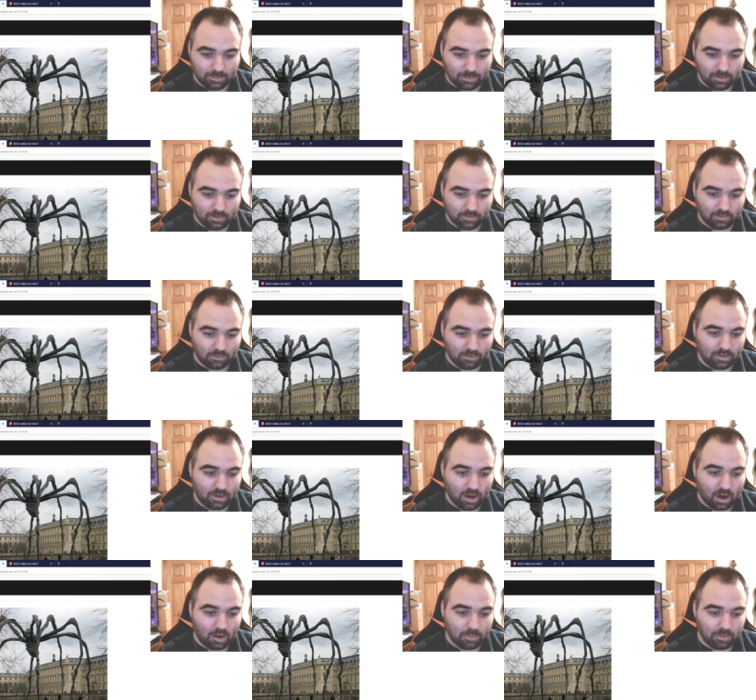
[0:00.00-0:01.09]
It was already
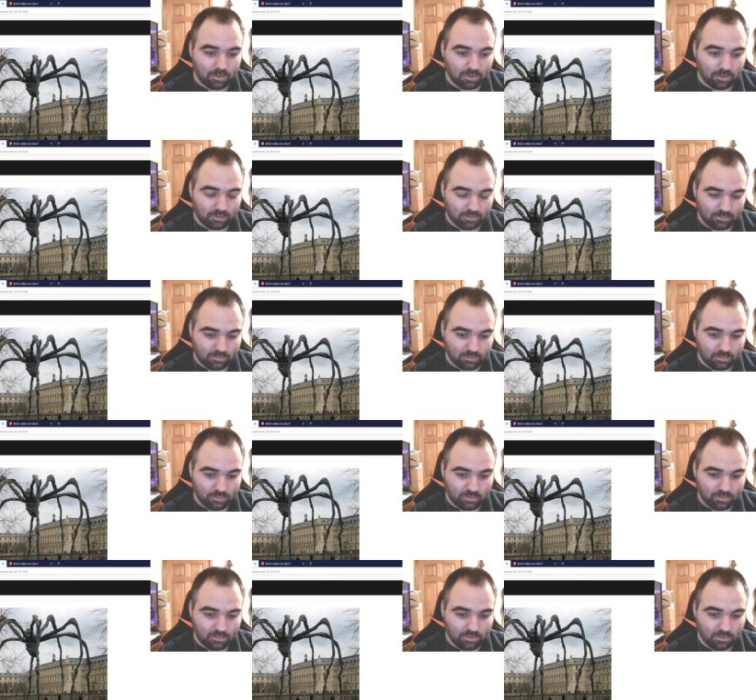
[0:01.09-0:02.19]
garbage.
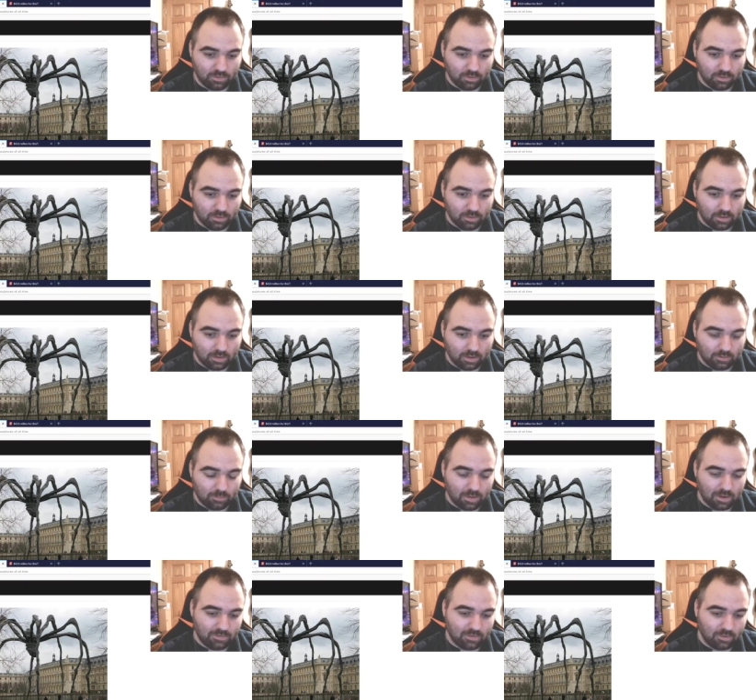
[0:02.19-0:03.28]
It's
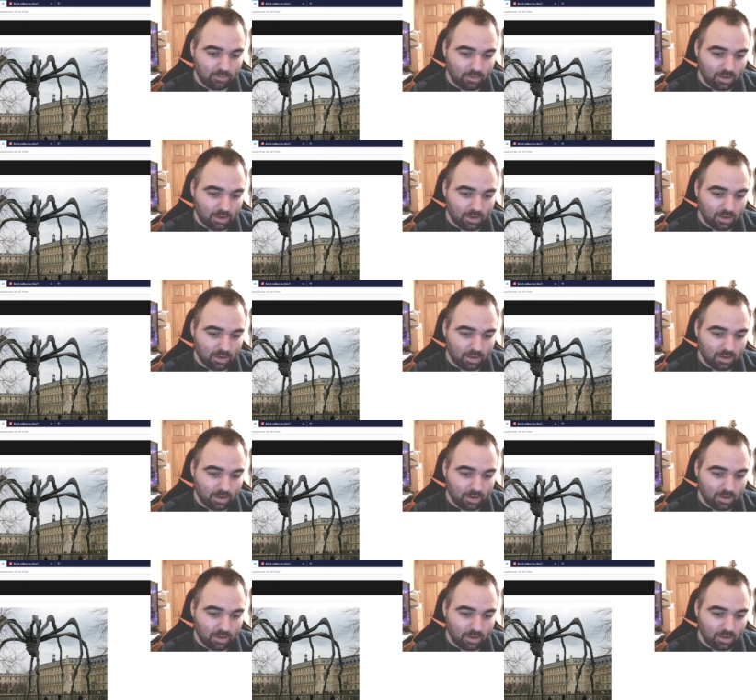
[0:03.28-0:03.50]
basically,